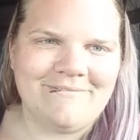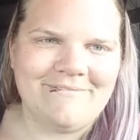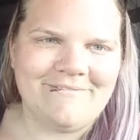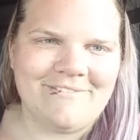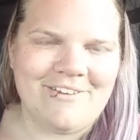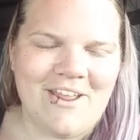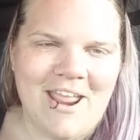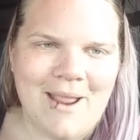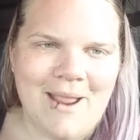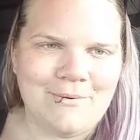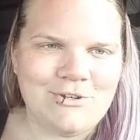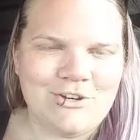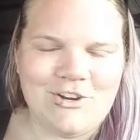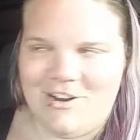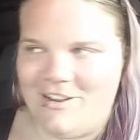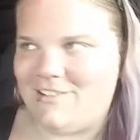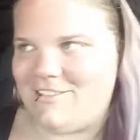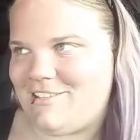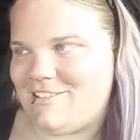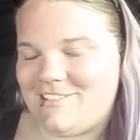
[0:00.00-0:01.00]
New Hampshire,
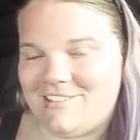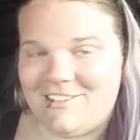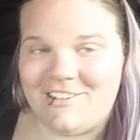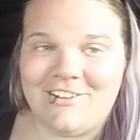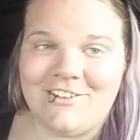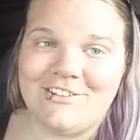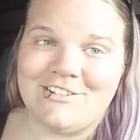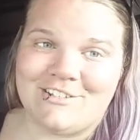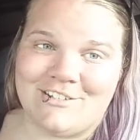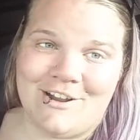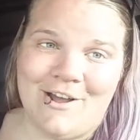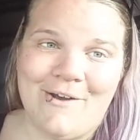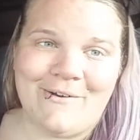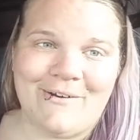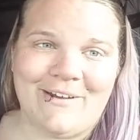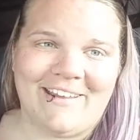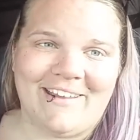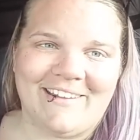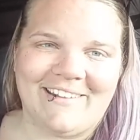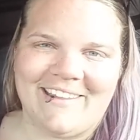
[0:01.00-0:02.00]
it's still
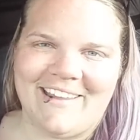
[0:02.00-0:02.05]
snowing.